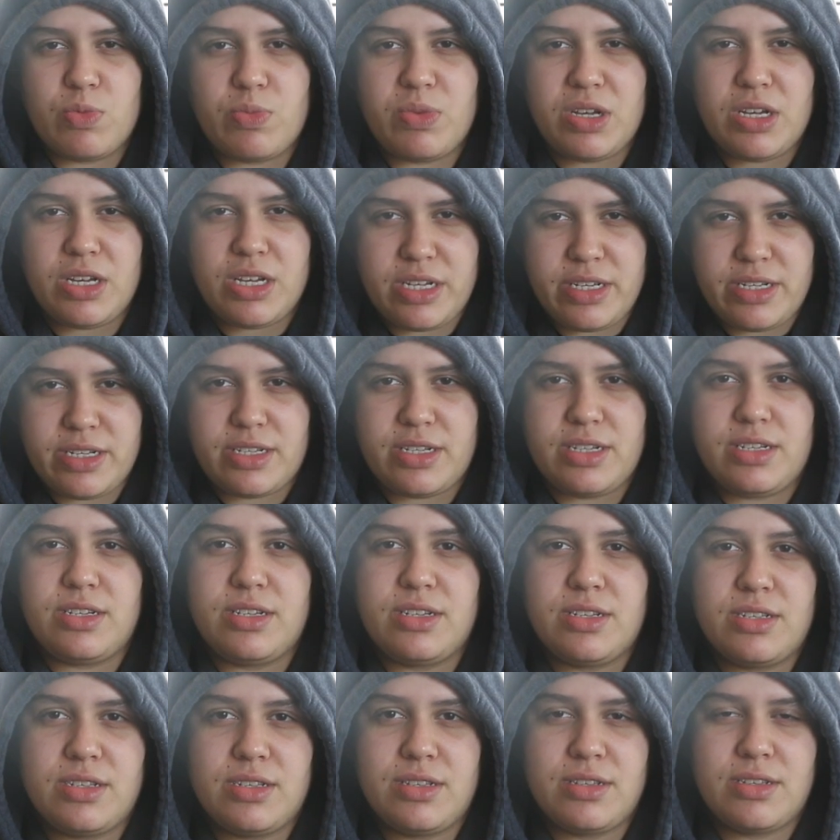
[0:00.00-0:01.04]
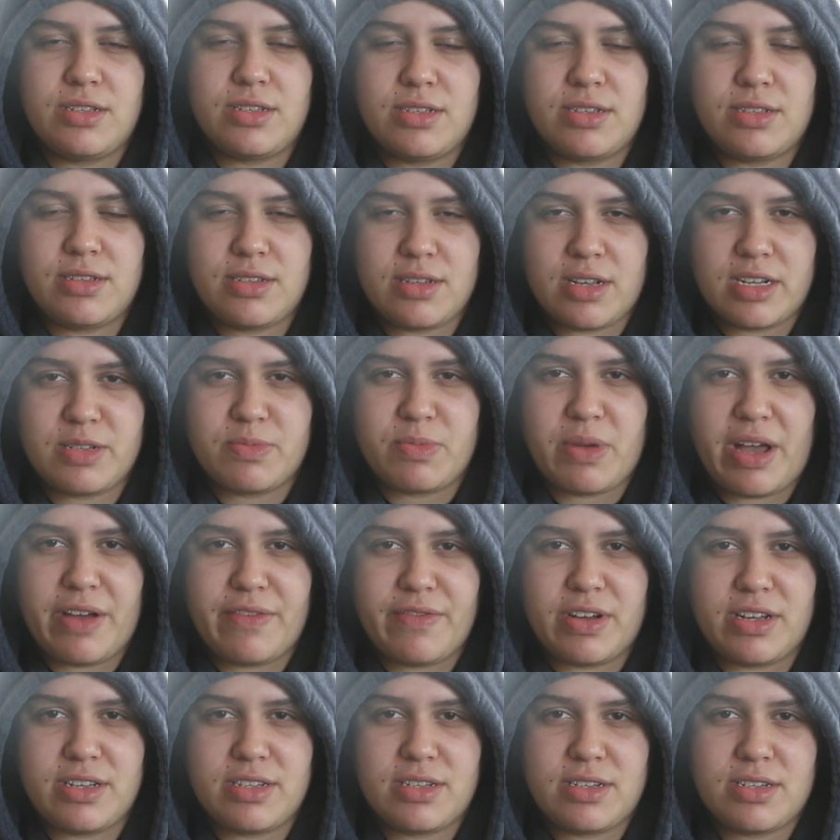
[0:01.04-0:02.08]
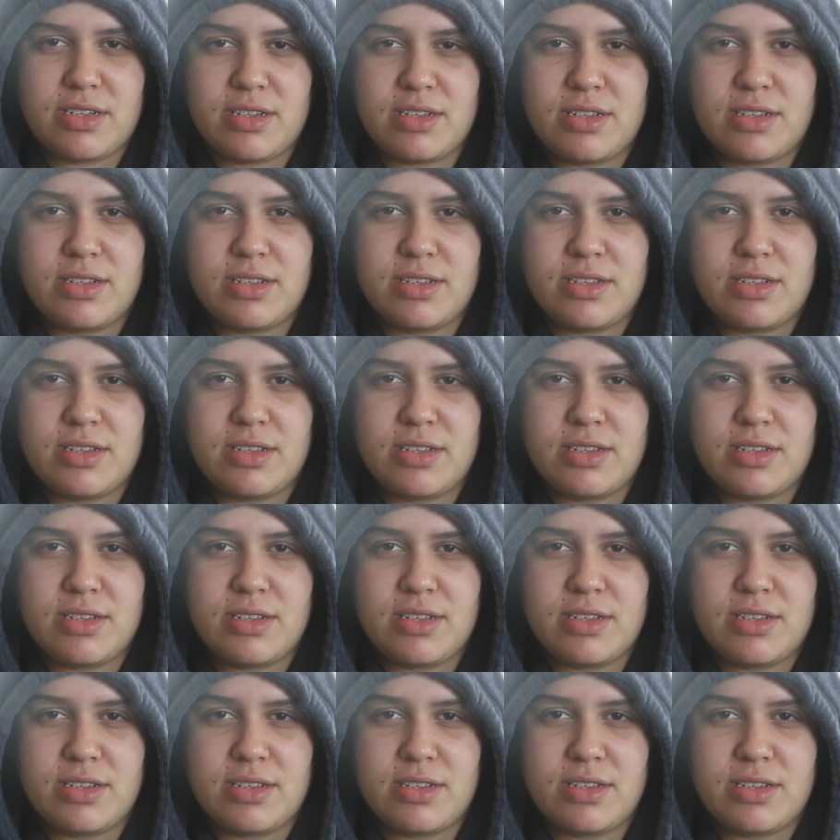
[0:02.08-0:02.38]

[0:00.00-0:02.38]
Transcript: will be easy. That's my advice.